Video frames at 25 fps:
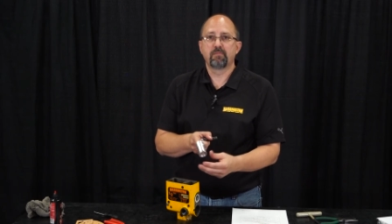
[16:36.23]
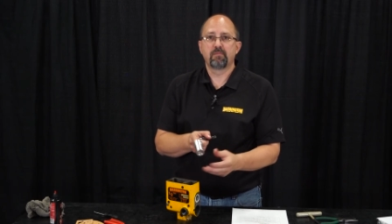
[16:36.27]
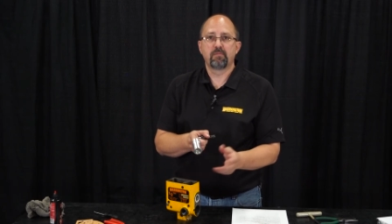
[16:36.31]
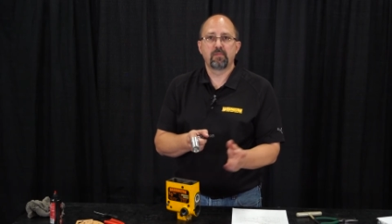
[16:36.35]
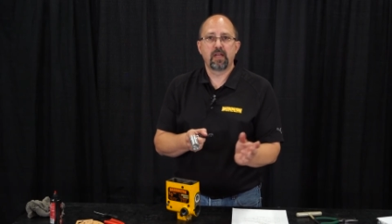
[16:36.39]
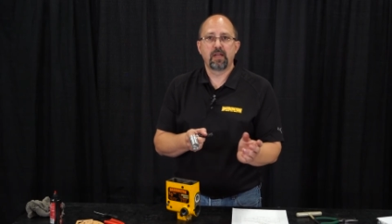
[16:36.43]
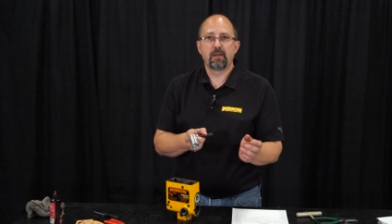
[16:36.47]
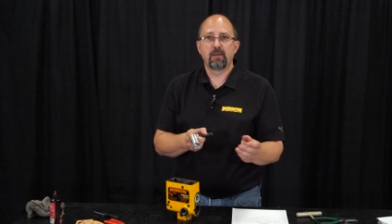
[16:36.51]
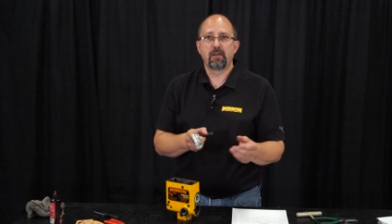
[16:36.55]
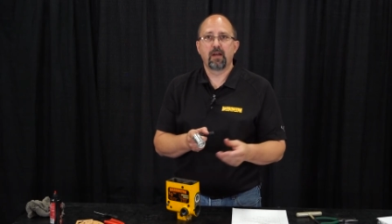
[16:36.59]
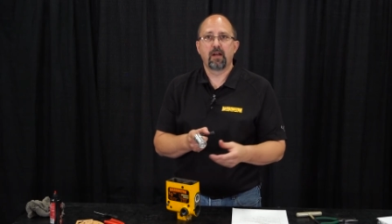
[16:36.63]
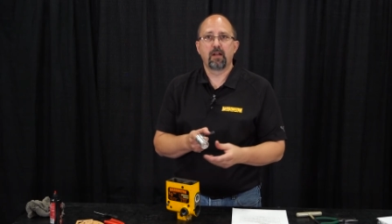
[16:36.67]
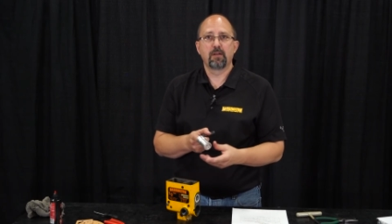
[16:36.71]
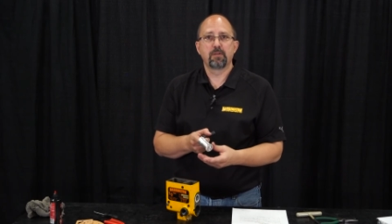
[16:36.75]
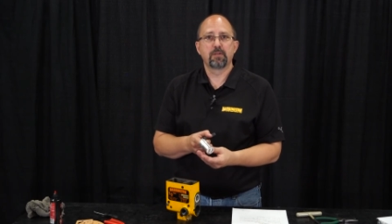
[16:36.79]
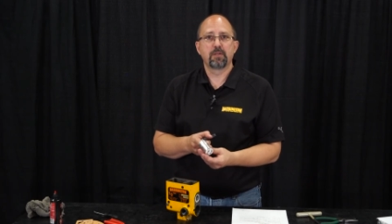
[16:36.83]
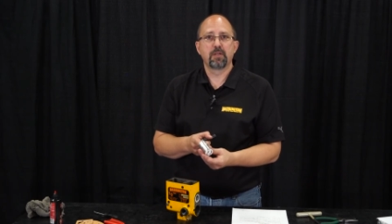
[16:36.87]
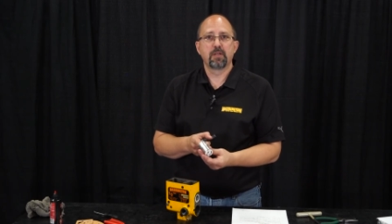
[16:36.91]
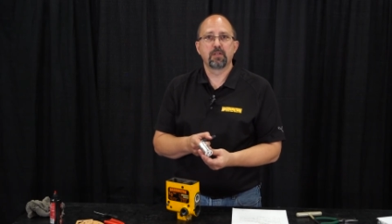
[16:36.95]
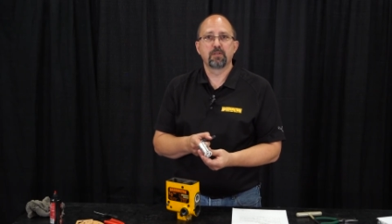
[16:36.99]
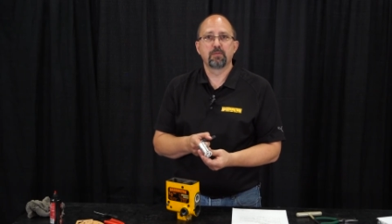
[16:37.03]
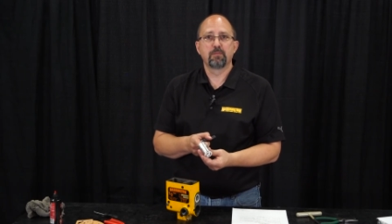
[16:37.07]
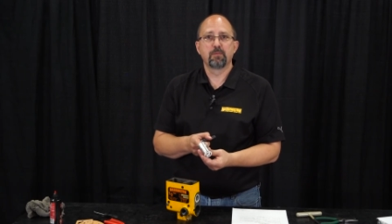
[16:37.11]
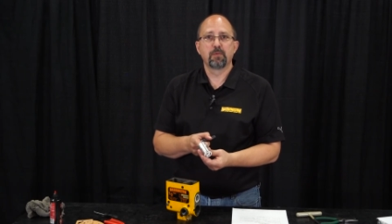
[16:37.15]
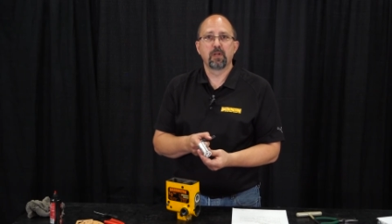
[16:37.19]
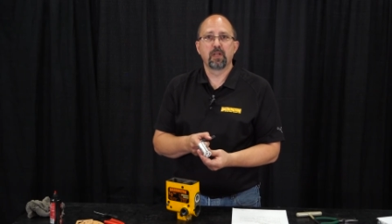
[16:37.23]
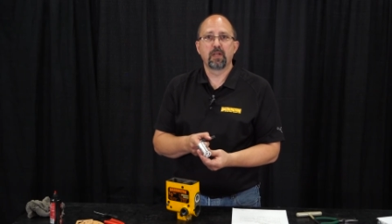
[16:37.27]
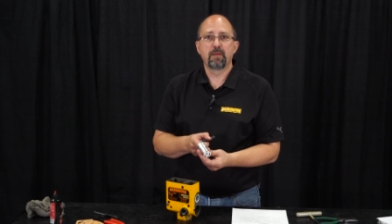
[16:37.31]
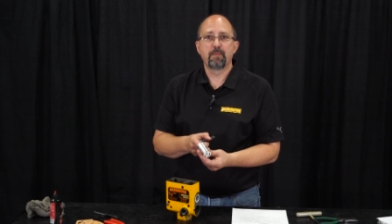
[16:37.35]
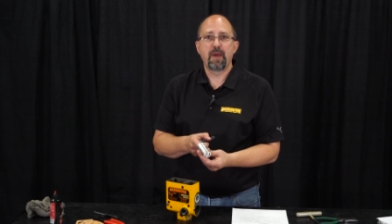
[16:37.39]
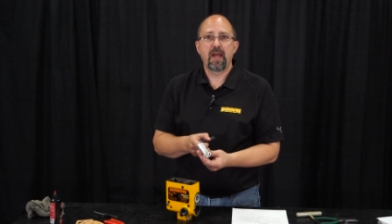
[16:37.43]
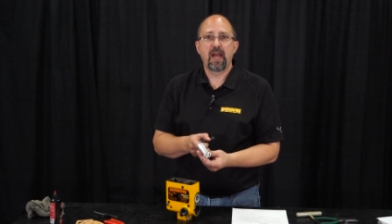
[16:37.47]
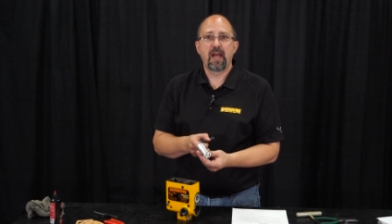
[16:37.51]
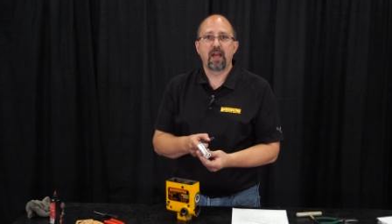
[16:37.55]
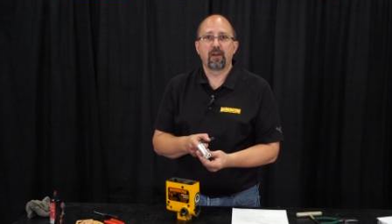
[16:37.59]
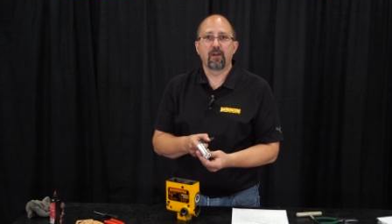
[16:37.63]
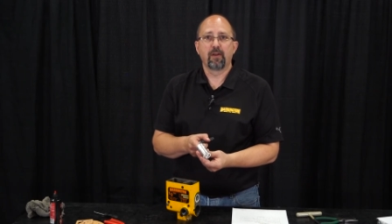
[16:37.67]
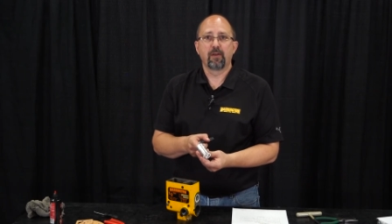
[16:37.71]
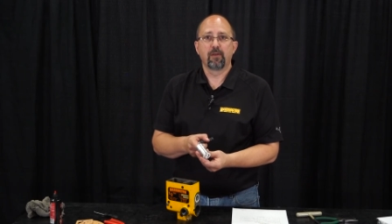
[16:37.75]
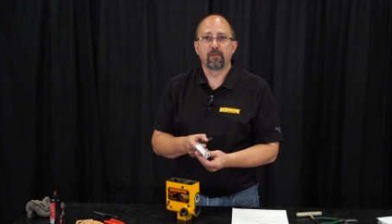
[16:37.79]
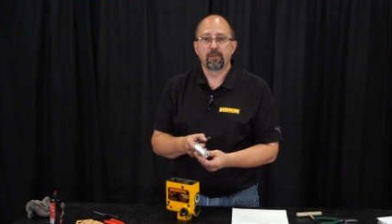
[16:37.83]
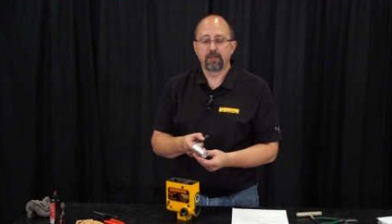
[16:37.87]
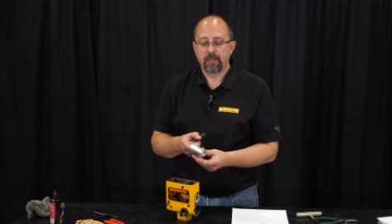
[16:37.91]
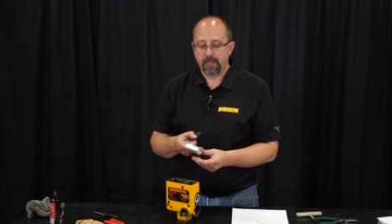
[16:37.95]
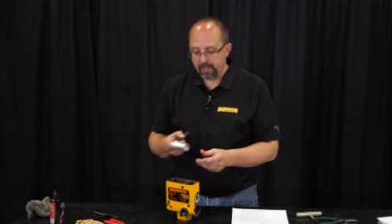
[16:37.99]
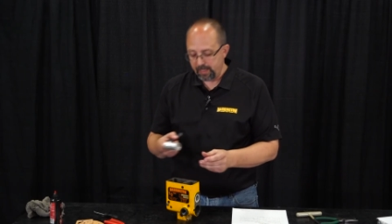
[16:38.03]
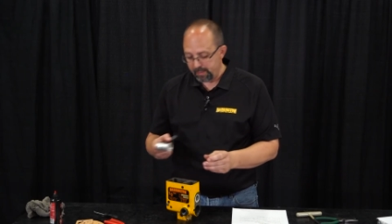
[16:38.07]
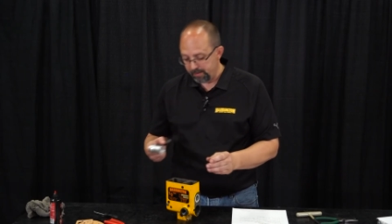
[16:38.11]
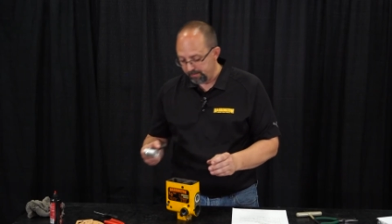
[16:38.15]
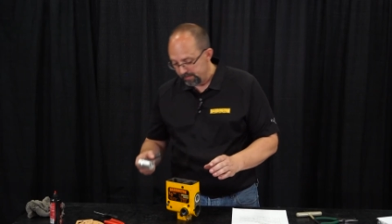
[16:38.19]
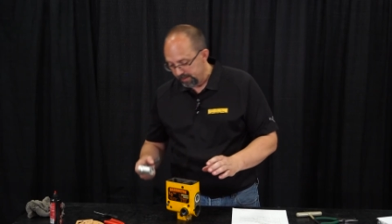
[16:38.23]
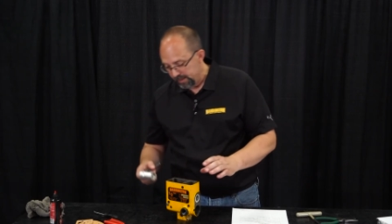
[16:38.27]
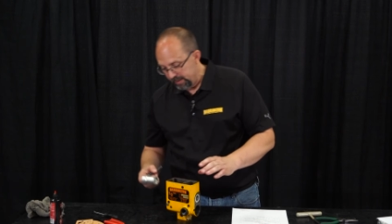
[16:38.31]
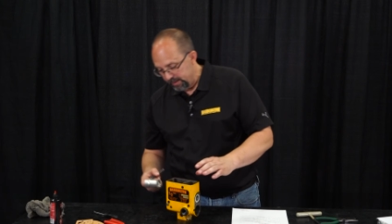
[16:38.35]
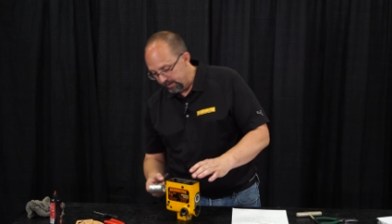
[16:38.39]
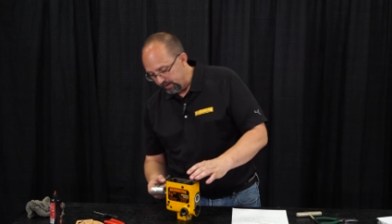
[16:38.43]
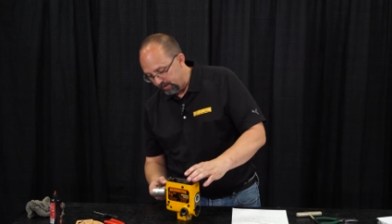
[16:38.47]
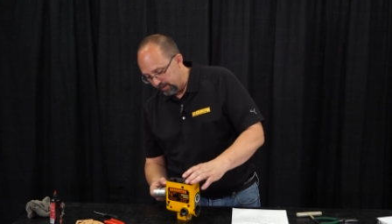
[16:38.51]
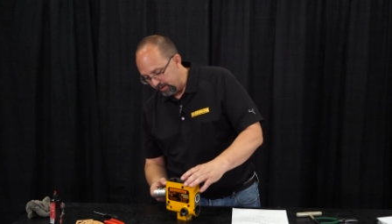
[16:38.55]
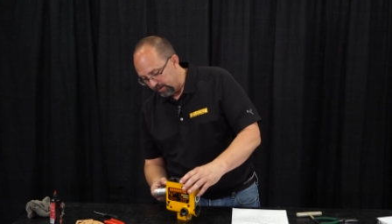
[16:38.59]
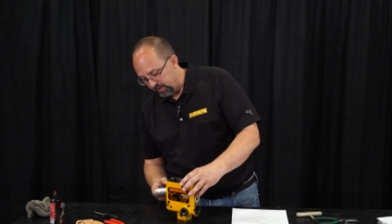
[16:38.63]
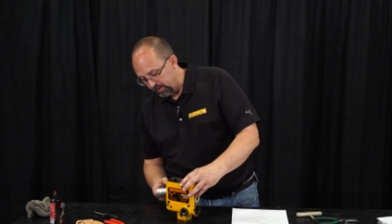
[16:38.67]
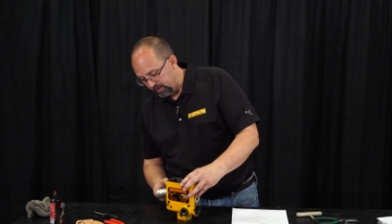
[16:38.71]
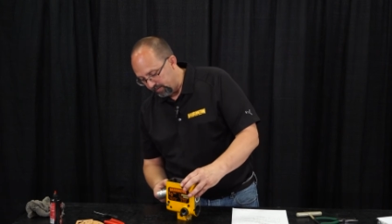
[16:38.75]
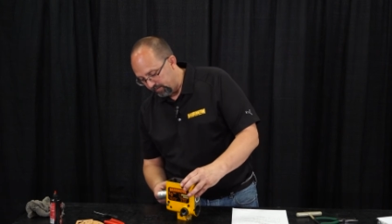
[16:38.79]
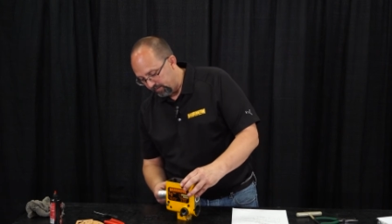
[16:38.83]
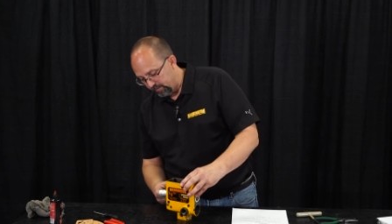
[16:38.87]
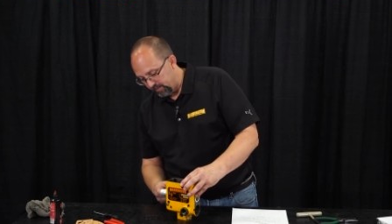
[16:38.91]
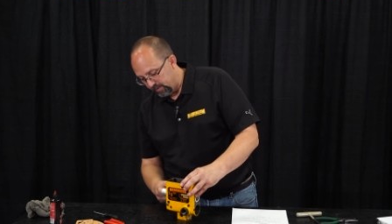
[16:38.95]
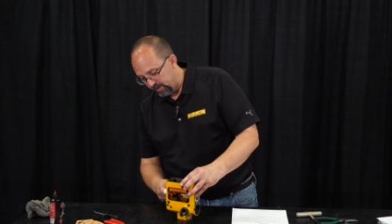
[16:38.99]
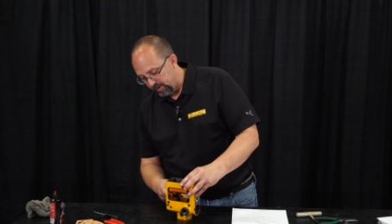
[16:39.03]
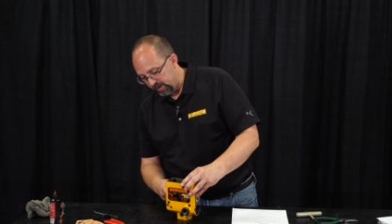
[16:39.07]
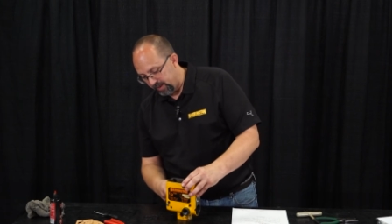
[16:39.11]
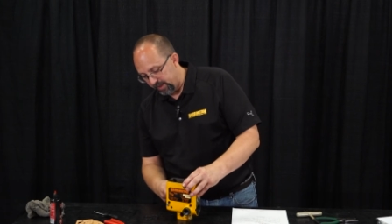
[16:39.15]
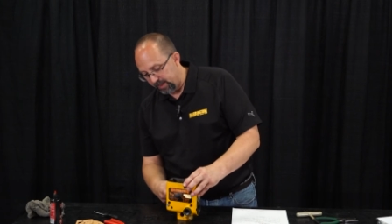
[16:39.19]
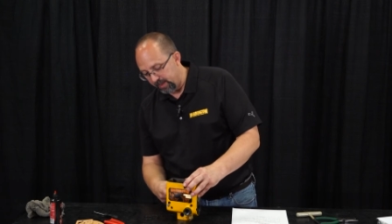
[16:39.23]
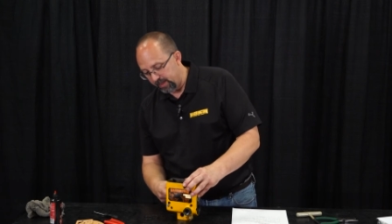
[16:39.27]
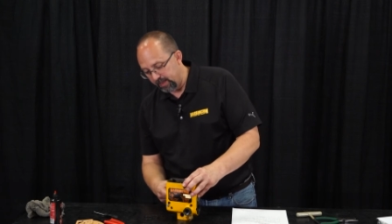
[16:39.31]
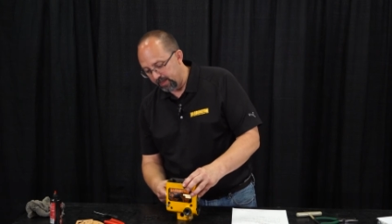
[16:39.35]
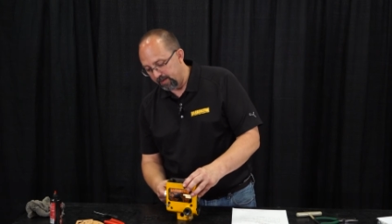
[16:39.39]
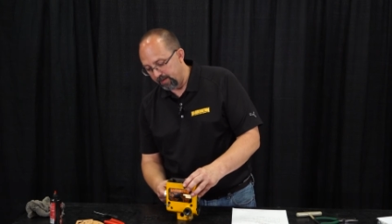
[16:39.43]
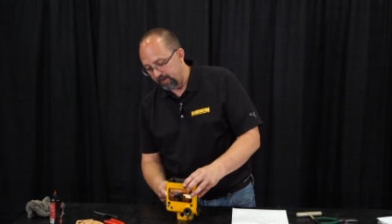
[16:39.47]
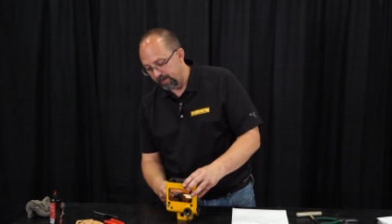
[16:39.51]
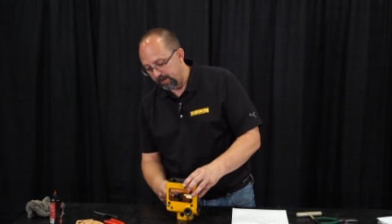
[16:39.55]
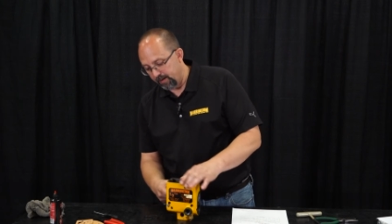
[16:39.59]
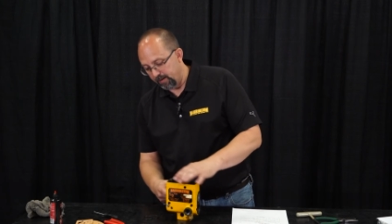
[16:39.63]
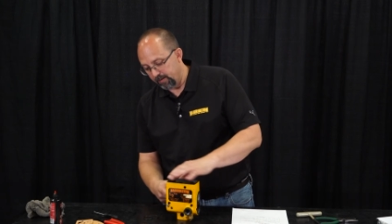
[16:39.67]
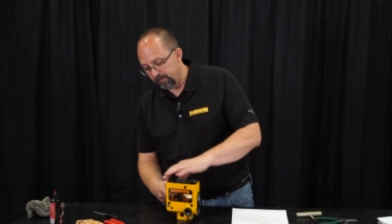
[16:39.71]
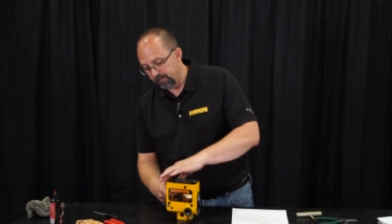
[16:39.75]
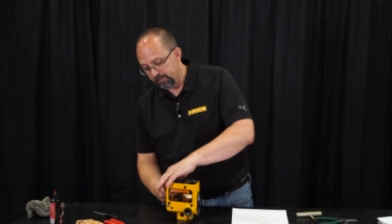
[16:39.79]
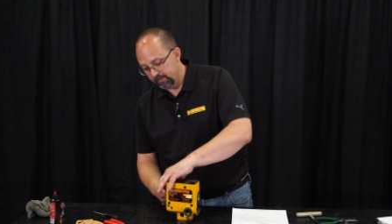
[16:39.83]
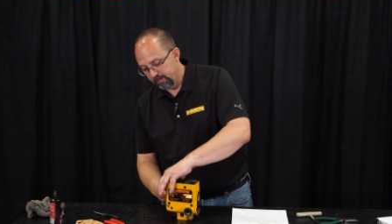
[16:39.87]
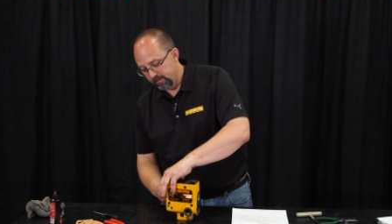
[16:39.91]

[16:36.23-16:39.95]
That notch doesn't really matter, okay? Just stick it in there.